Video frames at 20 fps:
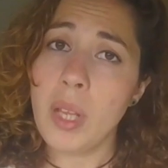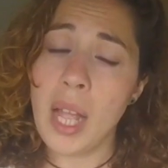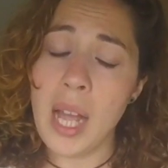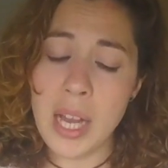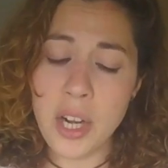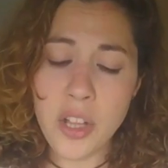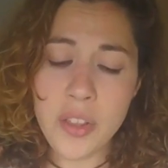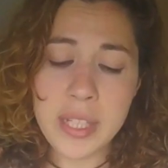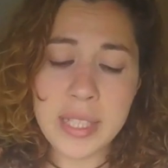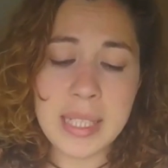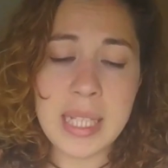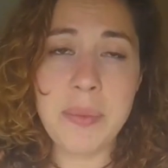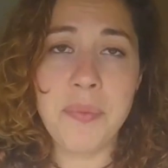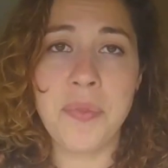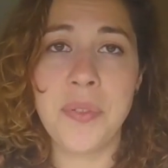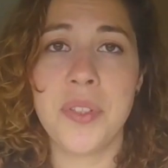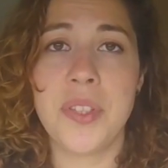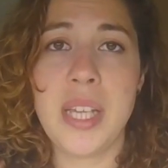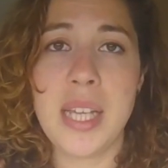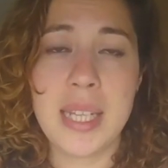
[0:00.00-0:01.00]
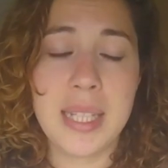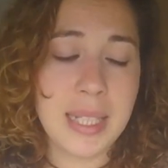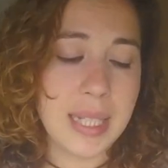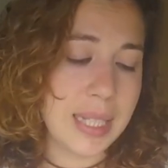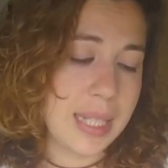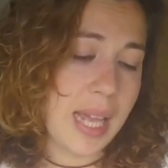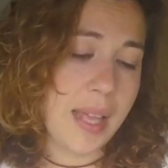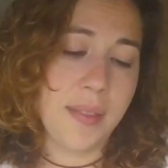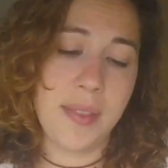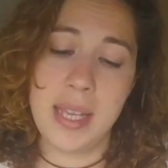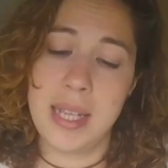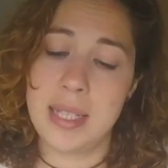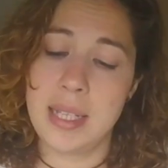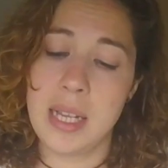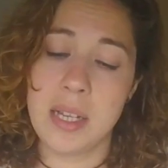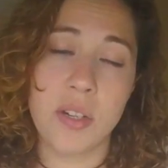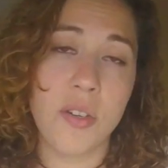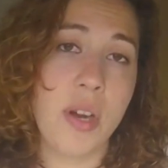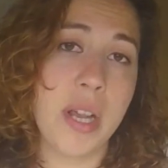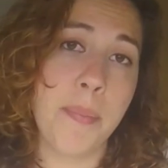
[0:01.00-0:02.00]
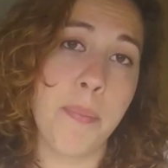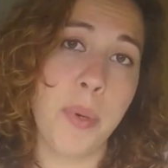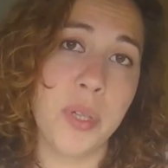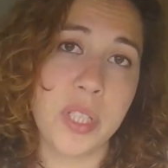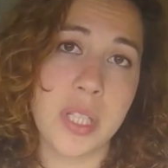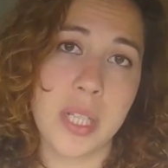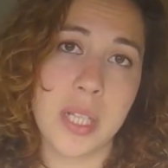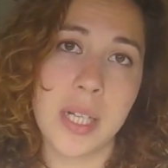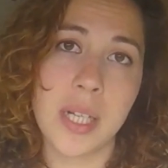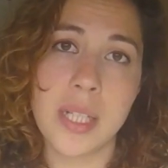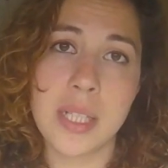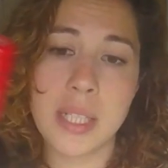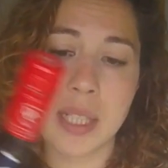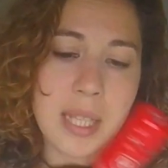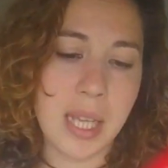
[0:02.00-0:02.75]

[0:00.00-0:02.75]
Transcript: Another tip for this is that these are great bottles